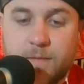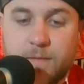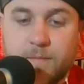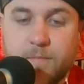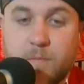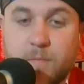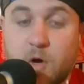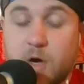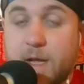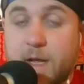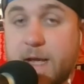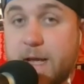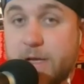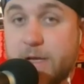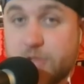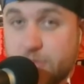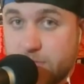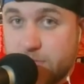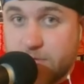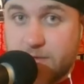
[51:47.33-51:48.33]
Tyler Bate. Mark
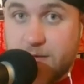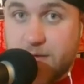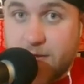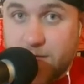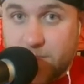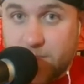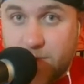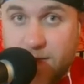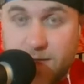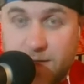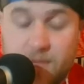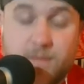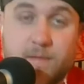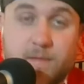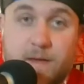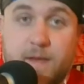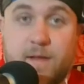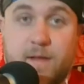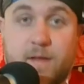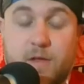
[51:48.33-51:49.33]
Andrews next
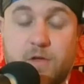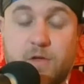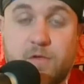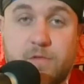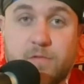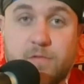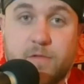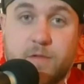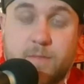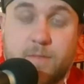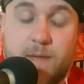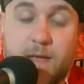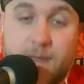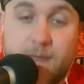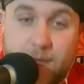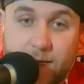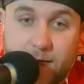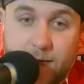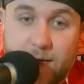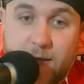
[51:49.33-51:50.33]
week, like huge,
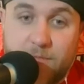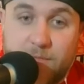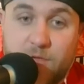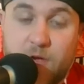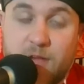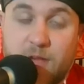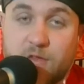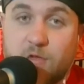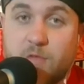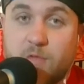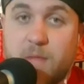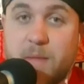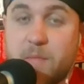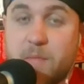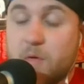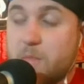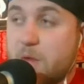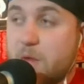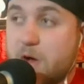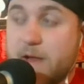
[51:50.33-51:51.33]
man. If you guys don't
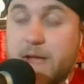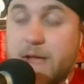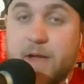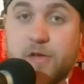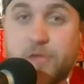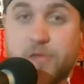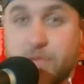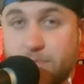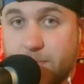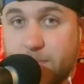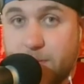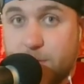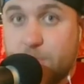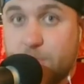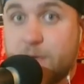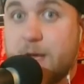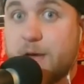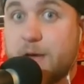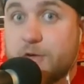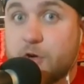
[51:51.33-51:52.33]
remember Mark Andrews from
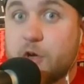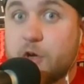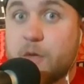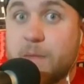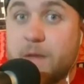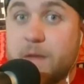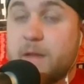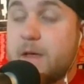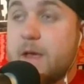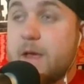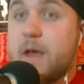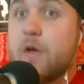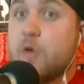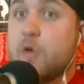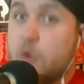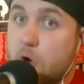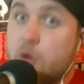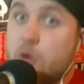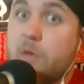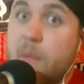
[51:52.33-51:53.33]
the UK tournament,
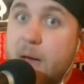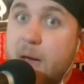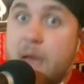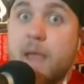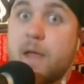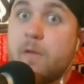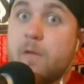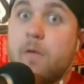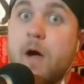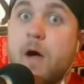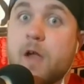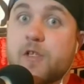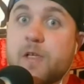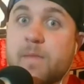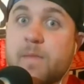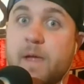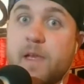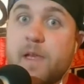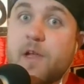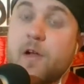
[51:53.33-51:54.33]
go back and watch
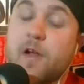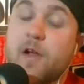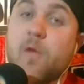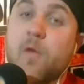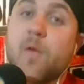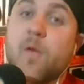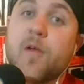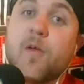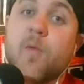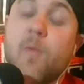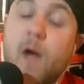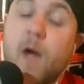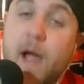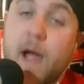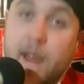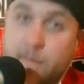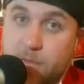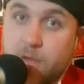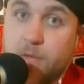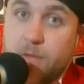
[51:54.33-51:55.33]
him, and you're going to wonder
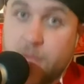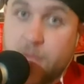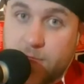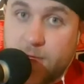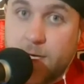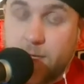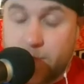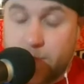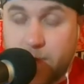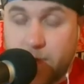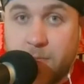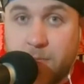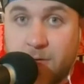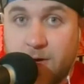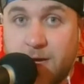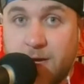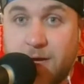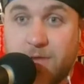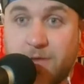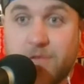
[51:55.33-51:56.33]
why I'm so excited about
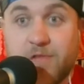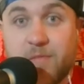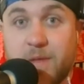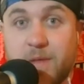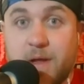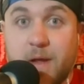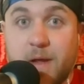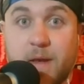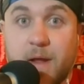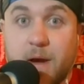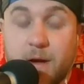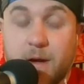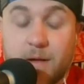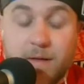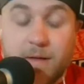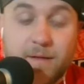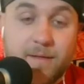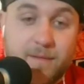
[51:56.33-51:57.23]
Mark Andrews being there.